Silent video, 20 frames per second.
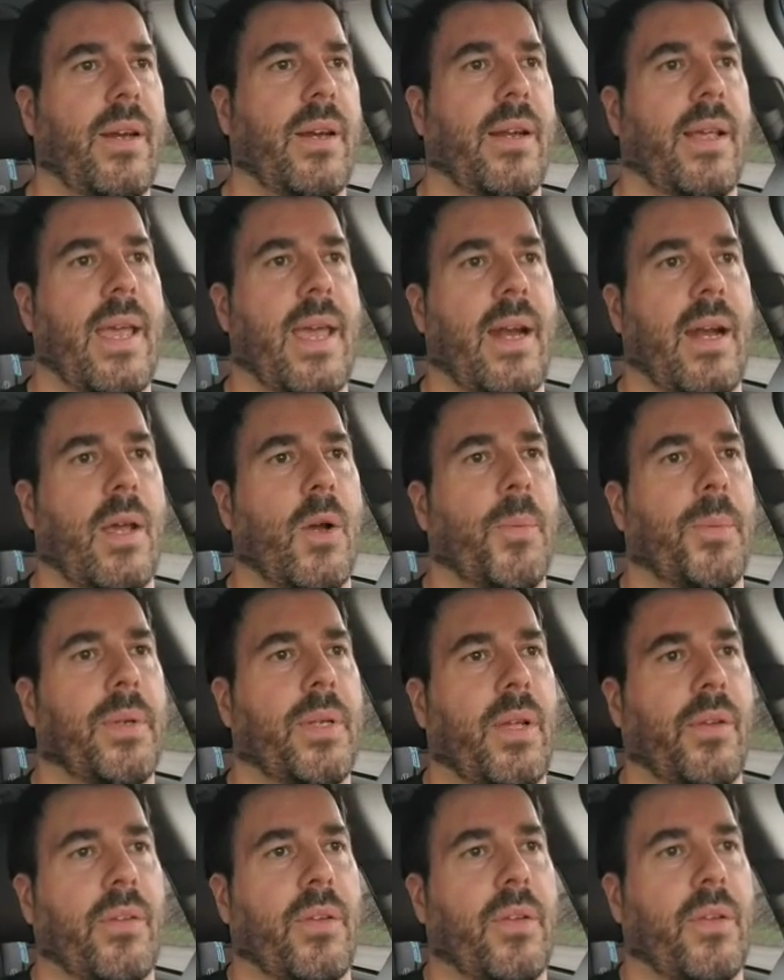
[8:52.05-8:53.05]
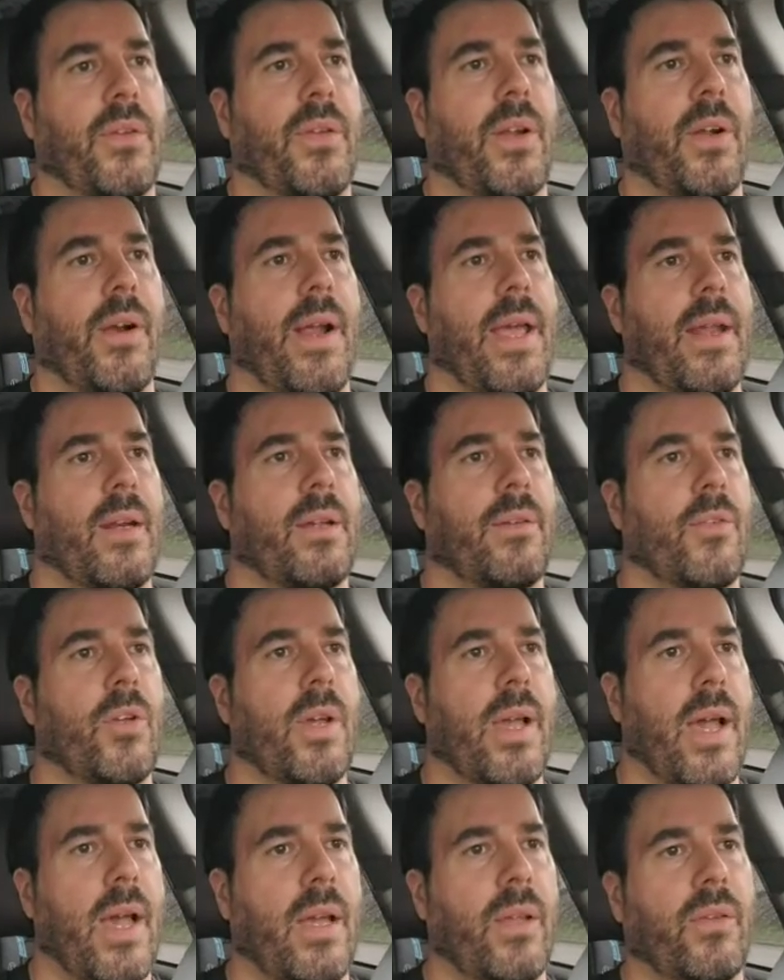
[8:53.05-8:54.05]
And again, I hope it doesn't deter any of
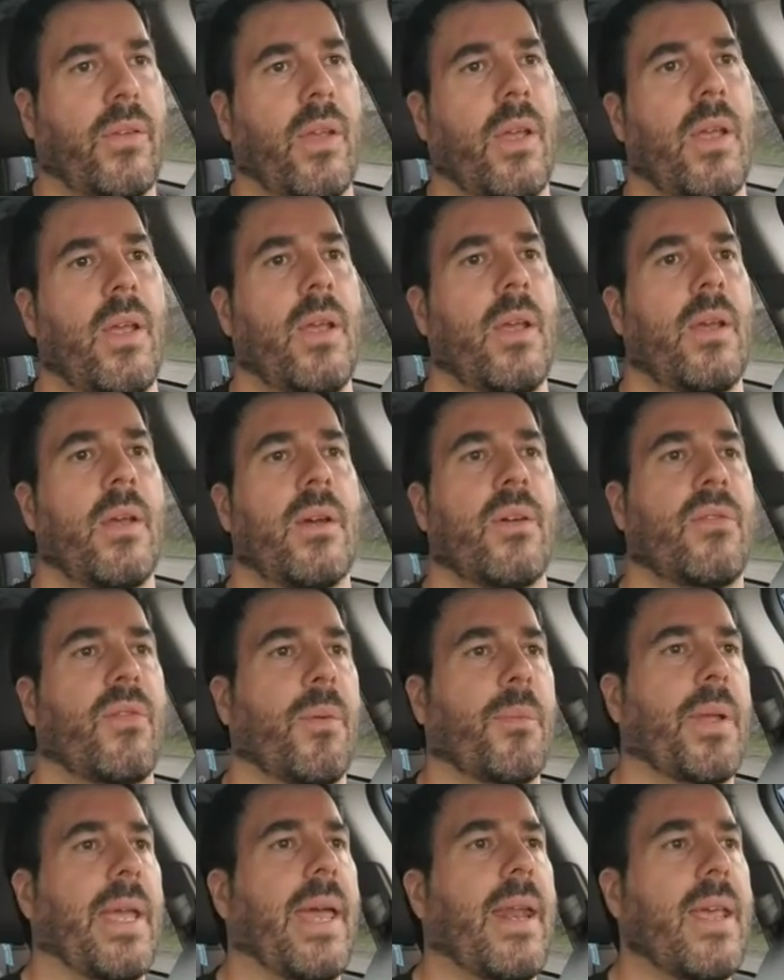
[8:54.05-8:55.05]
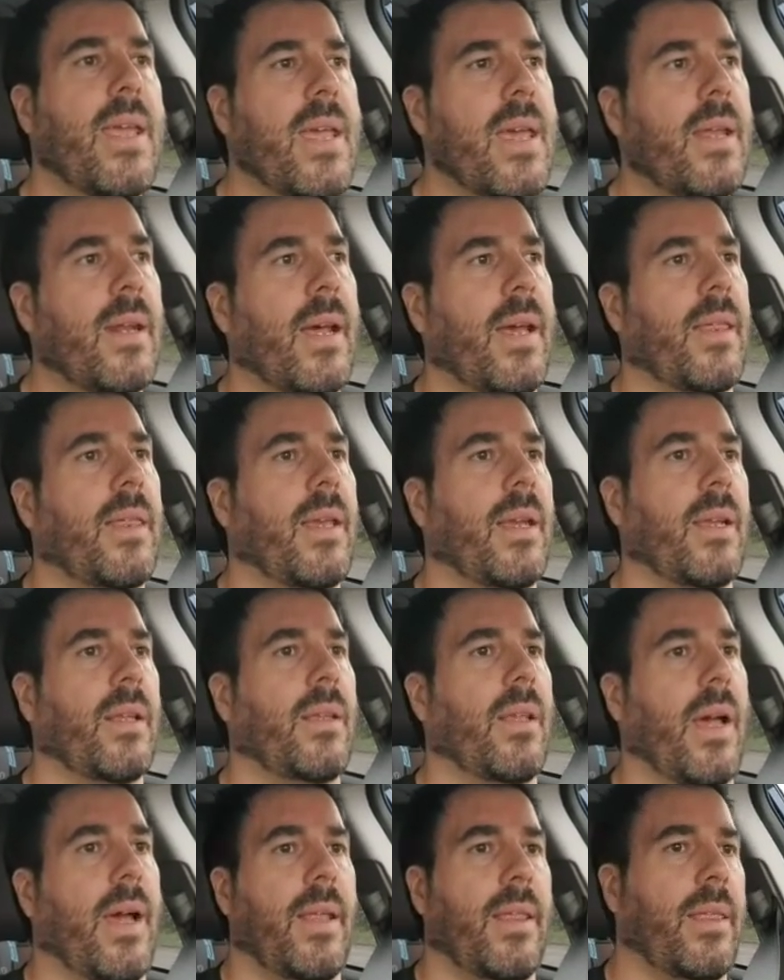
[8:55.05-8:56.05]
you guys from getting it. I think
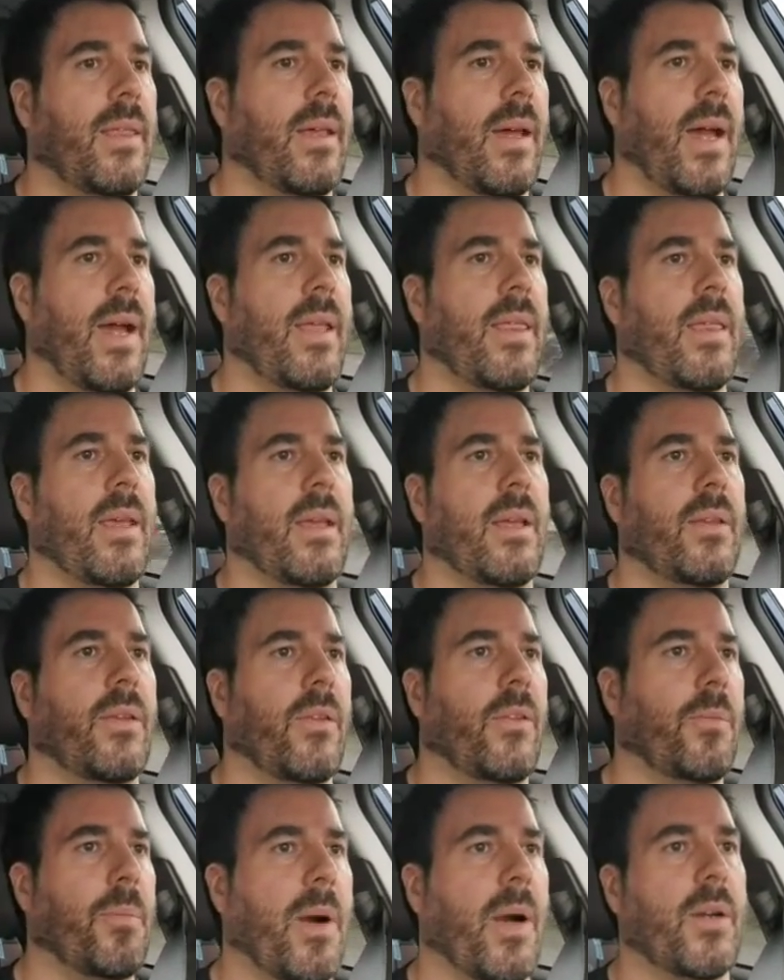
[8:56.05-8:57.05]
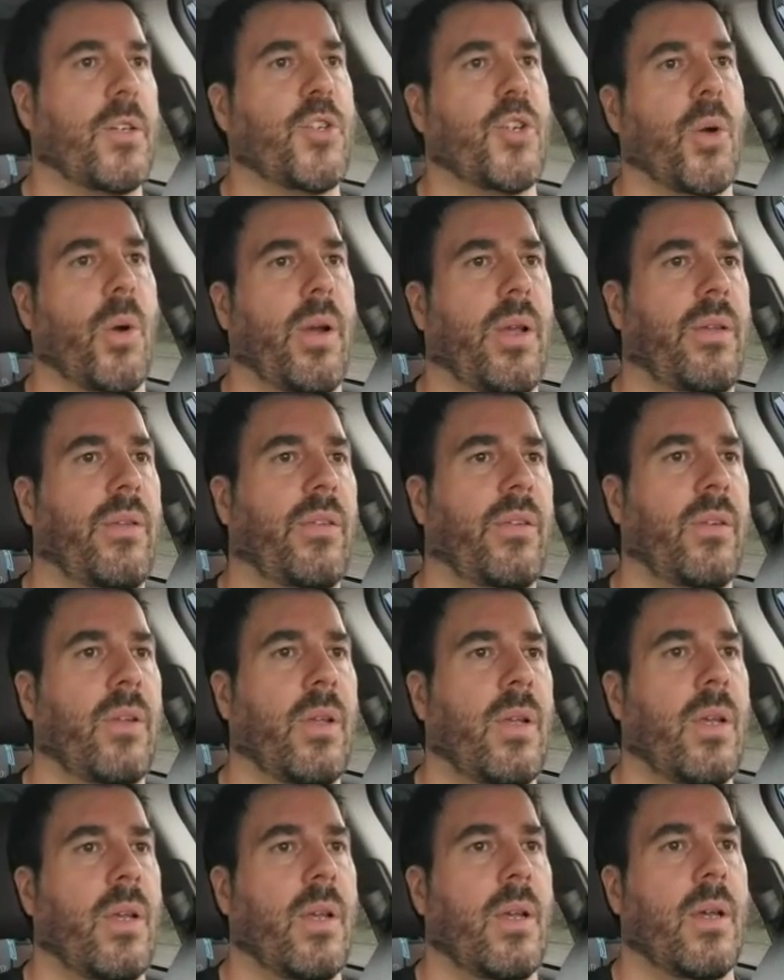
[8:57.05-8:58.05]
it's a smart choice
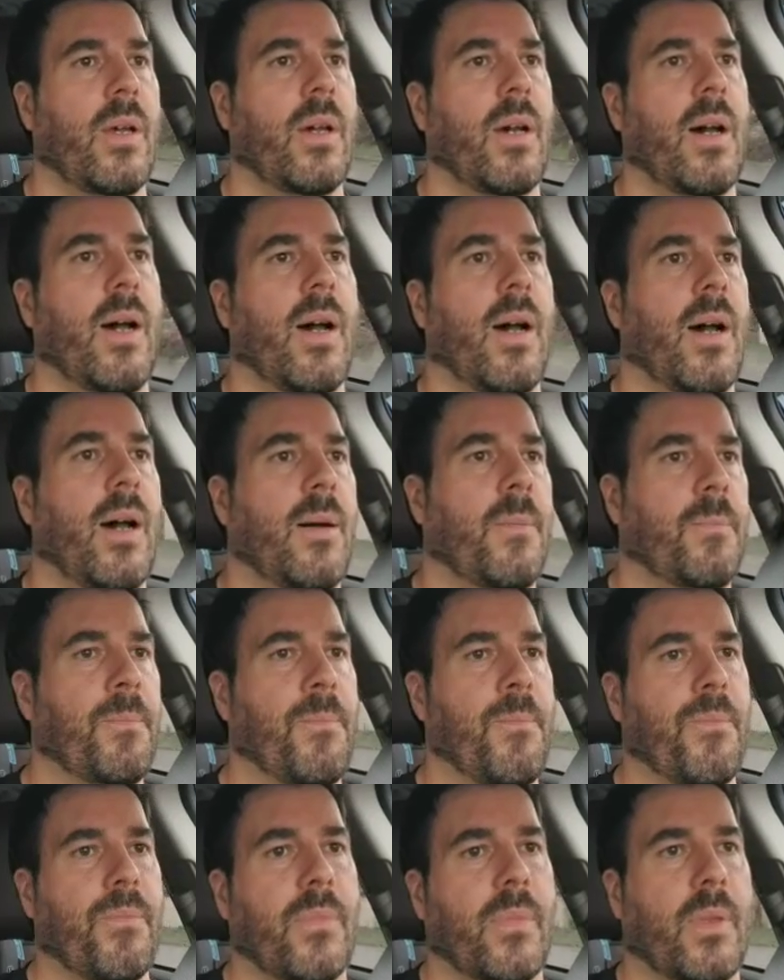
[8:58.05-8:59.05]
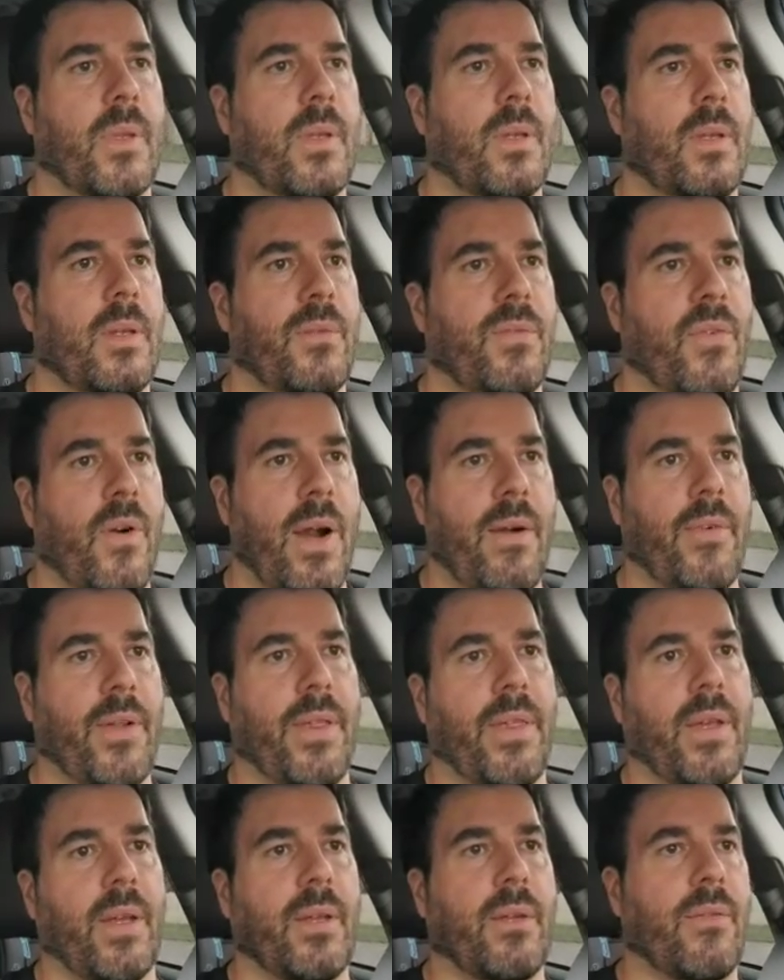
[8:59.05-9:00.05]
for
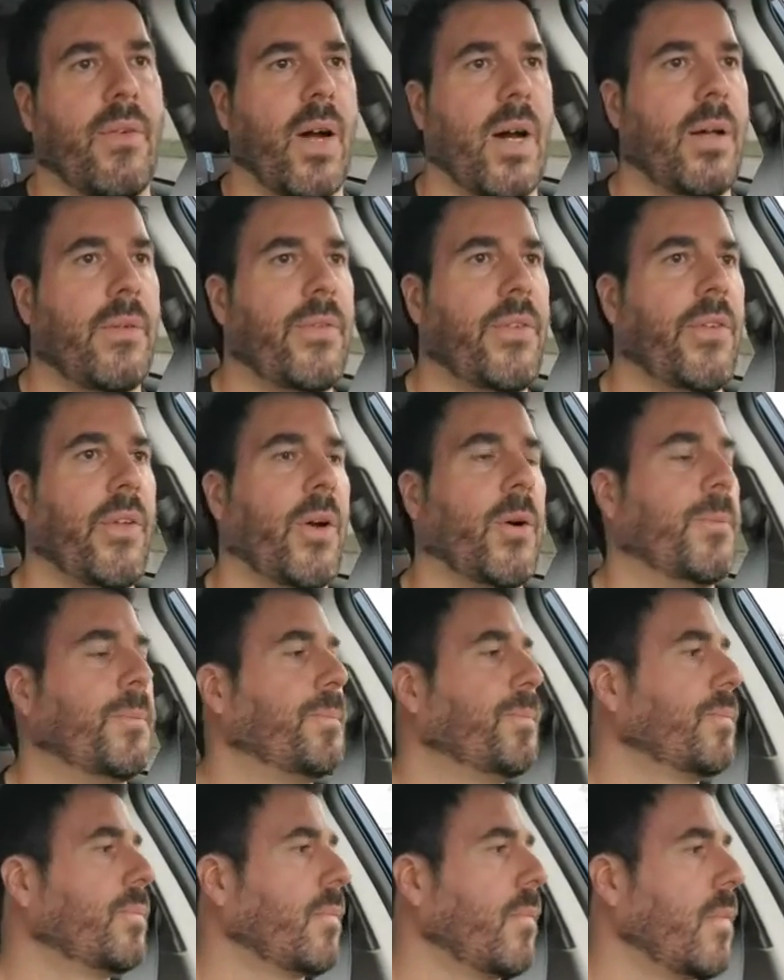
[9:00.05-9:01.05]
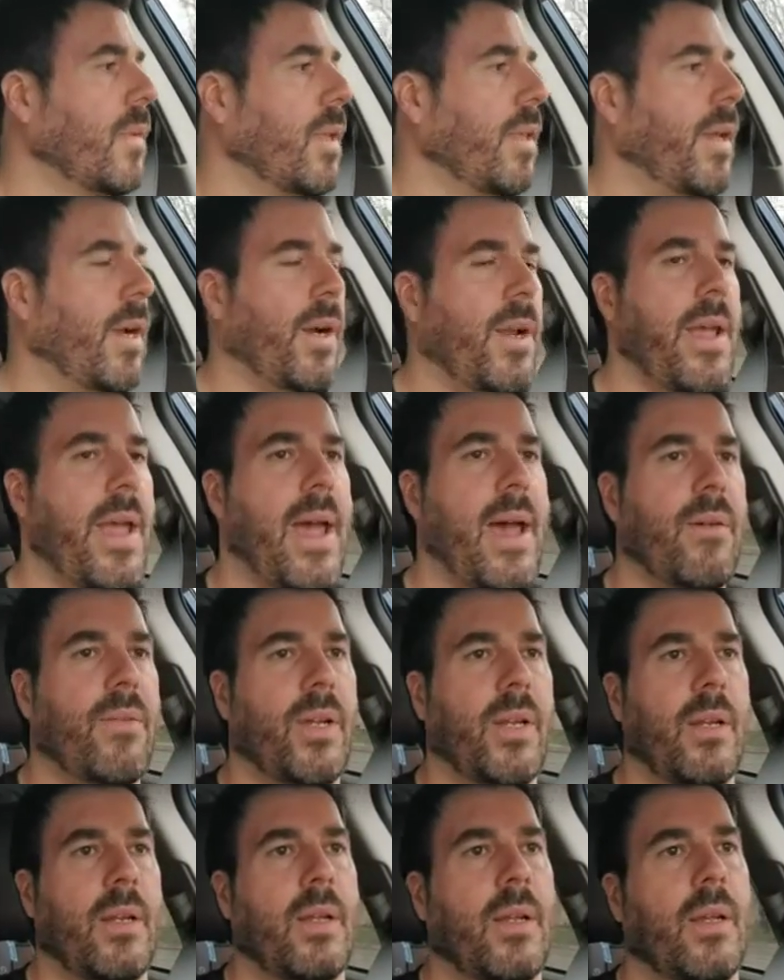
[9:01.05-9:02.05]
everything. So there you have
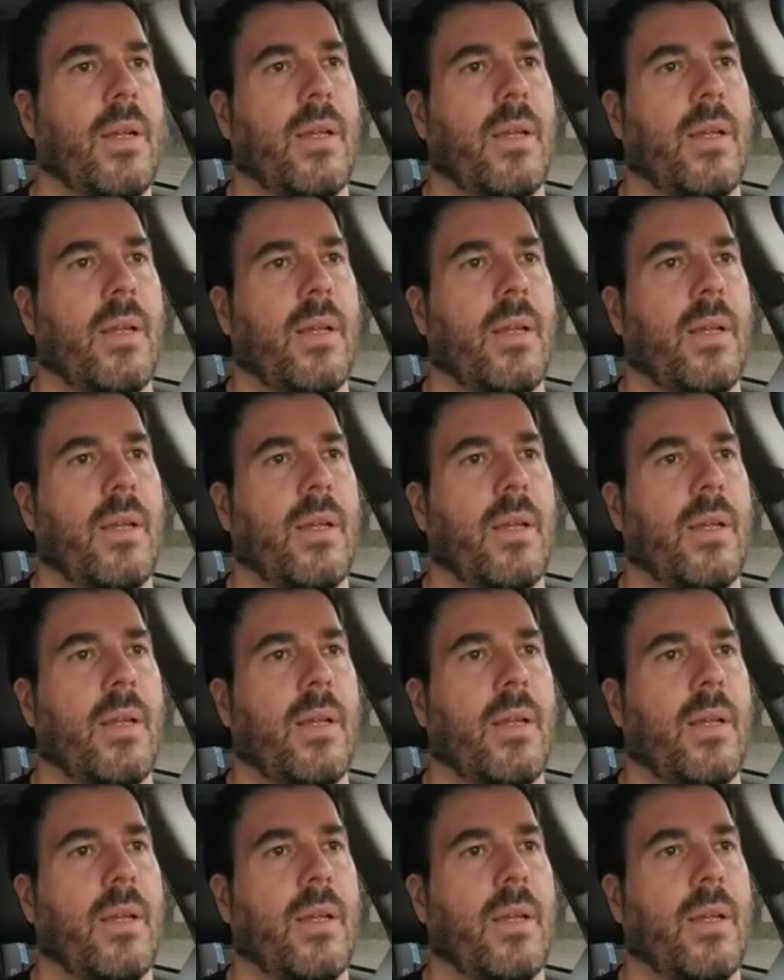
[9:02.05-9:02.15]
it.